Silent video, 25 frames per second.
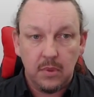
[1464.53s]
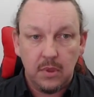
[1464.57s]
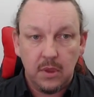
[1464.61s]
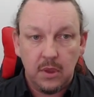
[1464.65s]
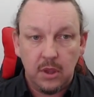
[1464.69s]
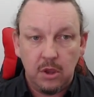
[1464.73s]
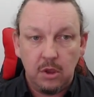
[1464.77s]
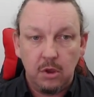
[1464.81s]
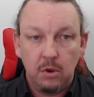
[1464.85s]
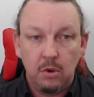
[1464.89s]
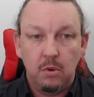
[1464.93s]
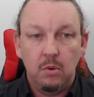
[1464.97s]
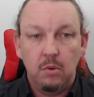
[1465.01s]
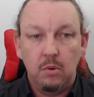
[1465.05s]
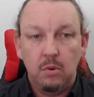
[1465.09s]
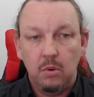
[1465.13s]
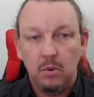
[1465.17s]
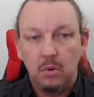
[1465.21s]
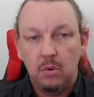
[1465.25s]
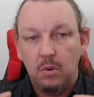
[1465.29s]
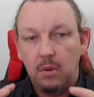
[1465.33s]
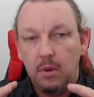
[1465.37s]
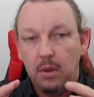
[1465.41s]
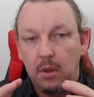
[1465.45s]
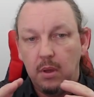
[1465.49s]
you,
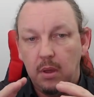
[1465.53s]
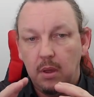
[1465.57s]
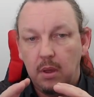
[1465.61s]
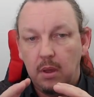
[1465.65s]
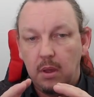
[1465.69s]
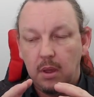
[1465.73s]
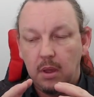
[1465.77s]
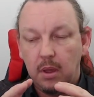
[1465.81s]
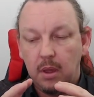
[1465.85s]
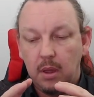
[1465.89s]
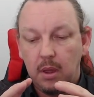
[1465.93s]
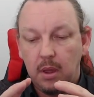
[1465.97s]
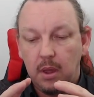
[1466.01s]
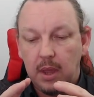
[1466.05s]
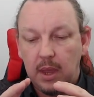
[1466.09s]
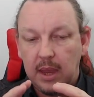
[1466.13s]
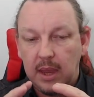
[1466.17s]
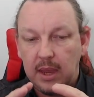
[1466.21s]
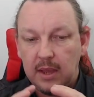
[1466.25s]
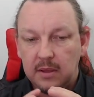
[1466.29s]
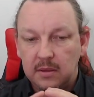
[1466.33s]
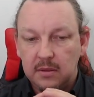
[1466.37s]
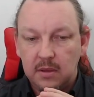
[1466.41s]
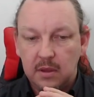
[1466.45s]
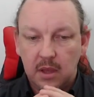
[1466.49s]

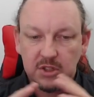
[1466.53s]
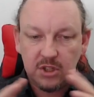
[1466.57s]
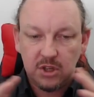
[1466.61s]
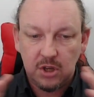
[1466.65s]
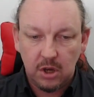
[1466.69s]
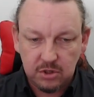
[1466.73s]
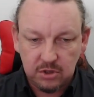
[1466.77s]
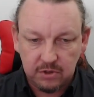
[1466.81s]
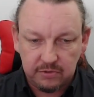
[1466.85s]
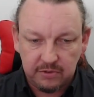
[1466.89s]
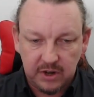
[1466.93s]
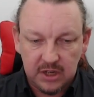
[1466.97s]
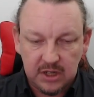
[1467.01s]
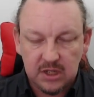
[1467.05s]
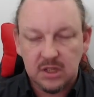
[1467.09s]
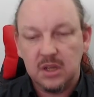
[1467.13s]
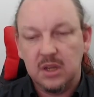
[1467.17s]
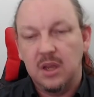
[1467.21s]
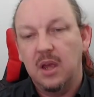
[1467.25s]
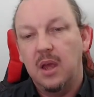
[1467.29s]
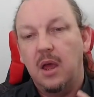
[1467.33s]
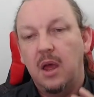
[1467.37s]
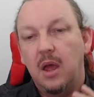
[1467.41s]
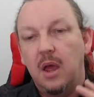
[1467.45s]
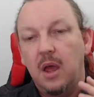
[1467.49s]
in social risk,
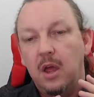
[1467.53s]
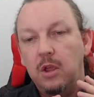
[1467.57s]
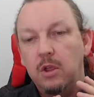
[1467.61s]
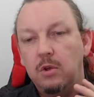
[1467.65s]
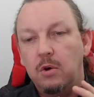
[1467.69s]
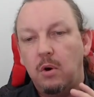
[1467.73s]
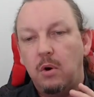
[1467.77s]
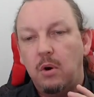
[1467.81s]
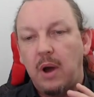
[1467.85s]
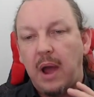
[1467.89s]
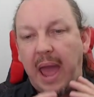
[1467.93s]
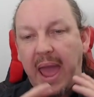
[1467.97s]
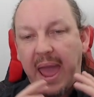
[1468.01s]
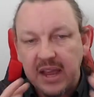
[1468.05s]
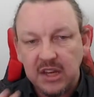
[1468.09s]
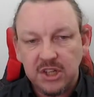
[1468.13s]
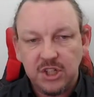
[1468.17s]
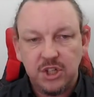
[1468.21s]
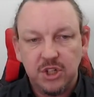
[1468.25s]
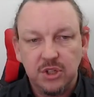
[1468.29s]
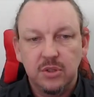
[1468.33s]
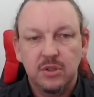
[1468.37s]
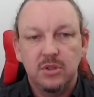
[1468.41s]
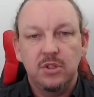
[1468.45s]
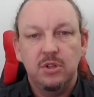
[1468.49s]
your
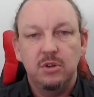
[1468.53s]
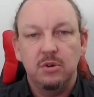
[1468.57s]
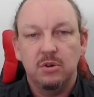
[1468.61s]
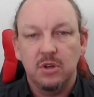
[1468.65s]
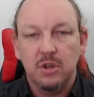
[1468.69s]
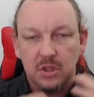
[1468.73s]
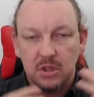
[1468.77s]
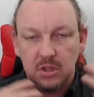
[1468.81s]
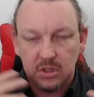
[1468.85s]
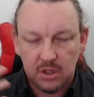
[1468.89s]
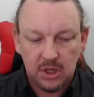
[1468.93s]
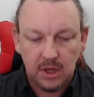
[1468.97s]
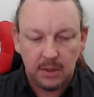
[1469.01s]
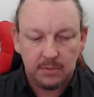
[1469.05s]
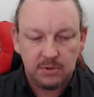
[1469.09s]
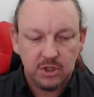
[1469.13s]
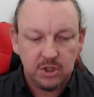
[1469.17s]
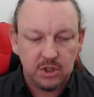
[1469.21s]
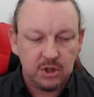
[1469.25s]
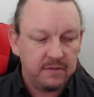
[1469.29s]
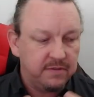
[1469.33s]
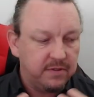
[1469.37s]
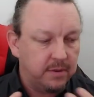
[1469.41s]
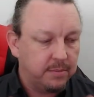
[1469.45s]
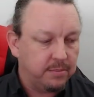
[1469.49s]
actions, your
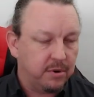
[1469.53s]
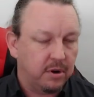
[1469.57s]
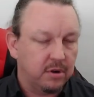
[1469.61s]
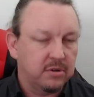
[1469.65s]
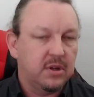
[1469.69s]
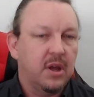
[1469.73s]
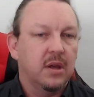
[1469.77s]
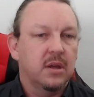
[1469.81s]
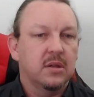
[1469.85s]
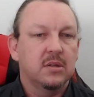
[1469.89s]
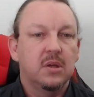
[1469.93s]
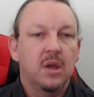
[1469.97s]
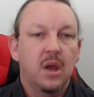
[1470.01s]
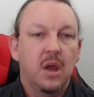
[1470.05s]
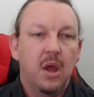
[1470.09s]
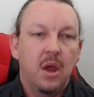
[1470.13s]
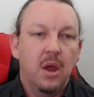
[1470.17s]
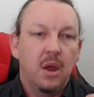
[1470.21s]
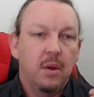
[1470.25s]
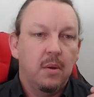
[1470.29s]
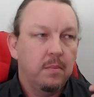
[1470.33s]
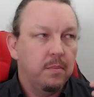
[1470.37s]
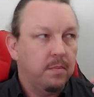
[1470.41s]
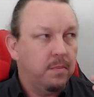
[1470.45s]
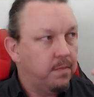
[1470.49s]
consumption of a product
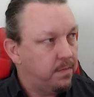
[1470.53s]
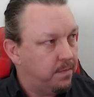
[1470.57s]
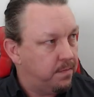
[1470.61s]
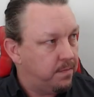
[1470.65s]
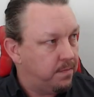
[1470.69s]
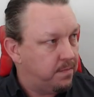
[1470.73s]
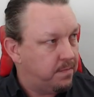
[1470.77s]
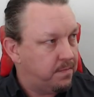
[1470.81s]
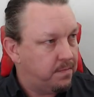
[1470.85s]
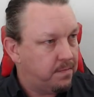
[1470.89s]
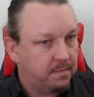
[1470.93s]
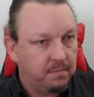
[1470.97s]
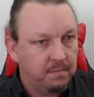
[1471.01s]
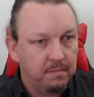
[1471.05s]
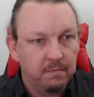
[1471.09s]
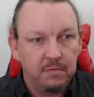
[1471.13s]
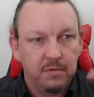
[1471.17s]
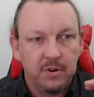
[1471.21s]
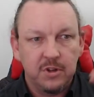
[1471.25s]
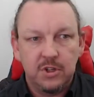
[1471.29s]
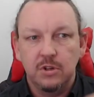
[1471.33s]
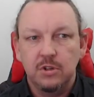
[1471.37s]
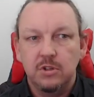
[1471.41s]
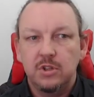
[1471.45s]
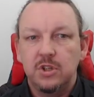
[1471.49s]

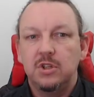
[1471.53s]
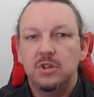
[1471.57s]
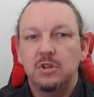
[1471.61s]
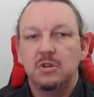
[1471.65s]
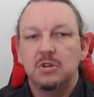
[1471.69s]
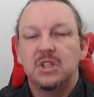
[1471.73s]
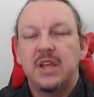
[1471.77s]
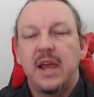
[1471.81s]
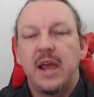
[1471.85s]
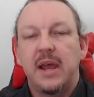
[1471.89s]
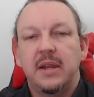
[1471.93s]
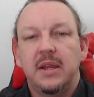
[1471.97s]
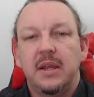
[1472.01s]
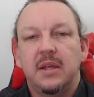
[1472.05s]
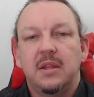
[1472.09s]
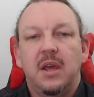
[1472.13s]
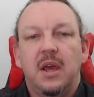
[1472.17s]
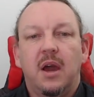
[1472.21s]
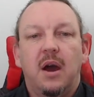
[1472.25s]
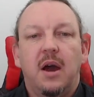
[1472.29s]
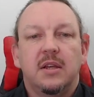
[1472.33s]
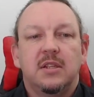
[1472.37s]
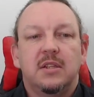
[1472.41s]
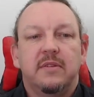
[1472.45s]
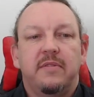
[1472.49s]
reduces your standing in the
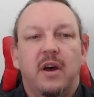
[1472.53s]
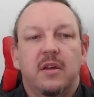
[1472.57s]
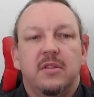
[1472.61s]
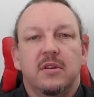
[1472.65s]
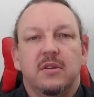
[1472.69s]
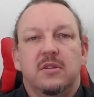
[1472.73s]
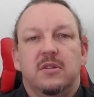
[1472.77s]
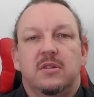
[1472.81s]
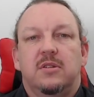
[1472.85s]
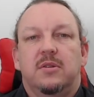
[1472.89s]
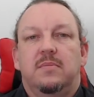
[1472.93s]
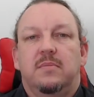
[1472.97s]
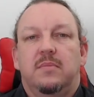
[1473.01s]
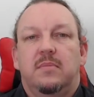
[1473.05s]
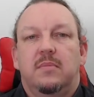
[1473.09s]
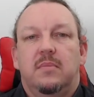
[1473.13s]
eyes of others.